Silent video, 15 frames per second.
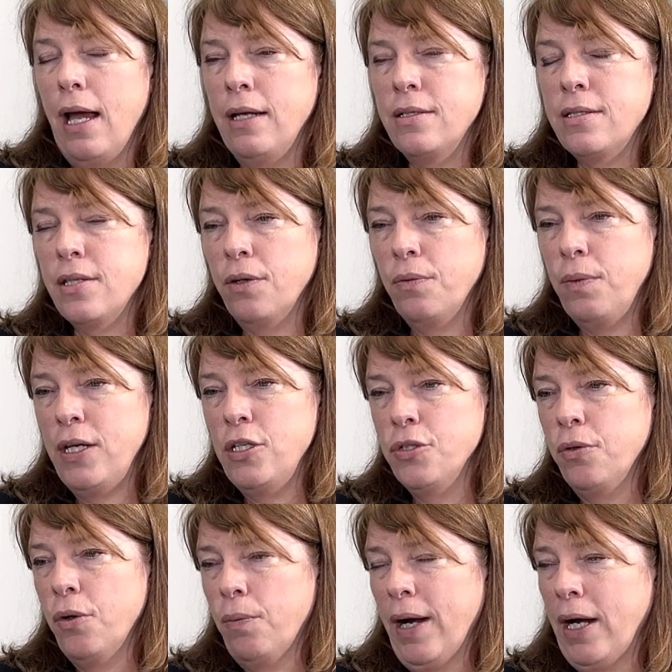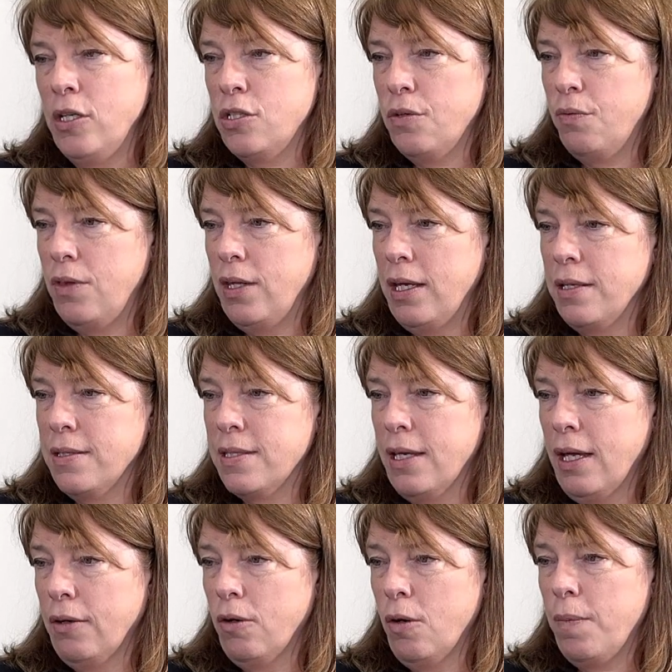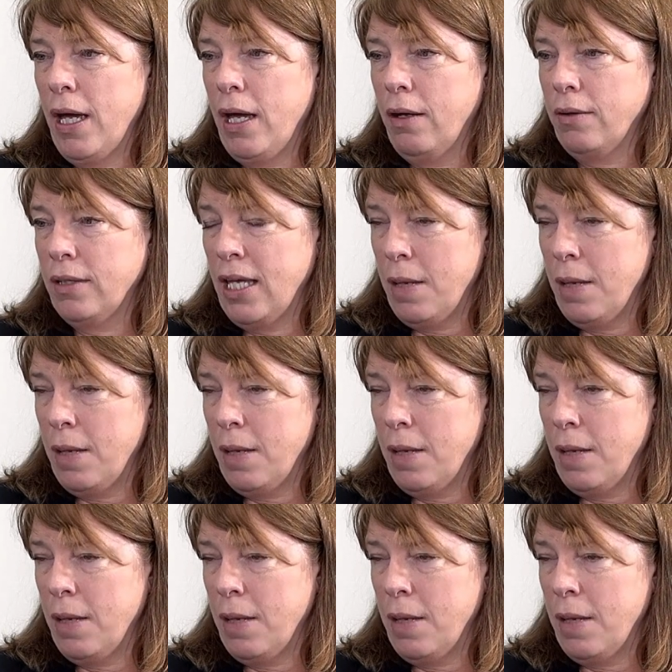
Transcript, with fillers: And so we do a range of things that are about